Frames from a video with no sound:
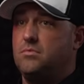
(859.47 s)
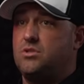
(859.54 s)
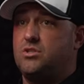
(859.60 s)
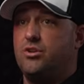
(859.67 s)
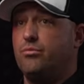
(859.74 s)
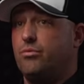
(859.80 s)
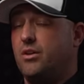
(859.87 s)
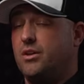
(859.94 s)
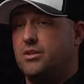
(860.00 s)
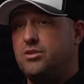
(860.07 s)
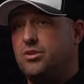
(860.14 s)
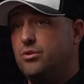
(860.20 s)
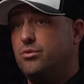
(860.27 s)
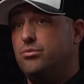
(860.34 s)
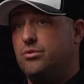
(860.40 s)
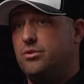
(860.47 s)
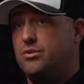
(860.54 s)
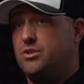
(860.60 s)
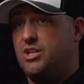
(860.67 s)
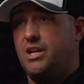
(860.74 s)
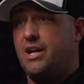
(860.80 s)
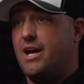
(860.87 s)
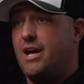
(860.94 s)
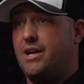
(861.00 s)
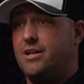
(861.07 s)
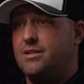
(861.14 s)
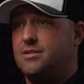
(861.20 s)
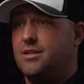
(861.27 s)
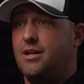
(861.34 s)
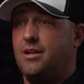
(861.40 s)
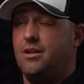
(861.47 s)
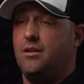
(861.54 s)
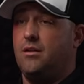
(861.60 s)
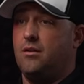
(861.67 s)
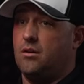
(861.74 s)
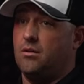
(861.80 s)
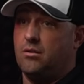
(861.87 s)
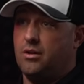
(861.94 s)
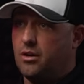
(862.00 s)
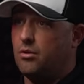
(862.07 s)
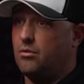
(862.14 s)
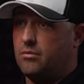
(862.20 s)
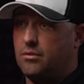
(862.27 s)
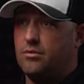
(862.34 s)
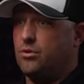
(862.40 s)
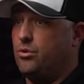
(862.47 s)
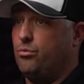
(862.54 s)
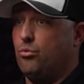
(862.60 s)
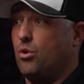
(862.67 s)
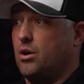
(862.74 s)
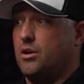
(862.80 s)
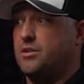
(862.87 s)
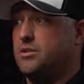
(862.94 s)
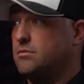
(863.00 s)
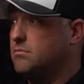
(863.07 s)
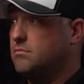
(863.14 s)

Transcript: two, really two GAs that or you know who worked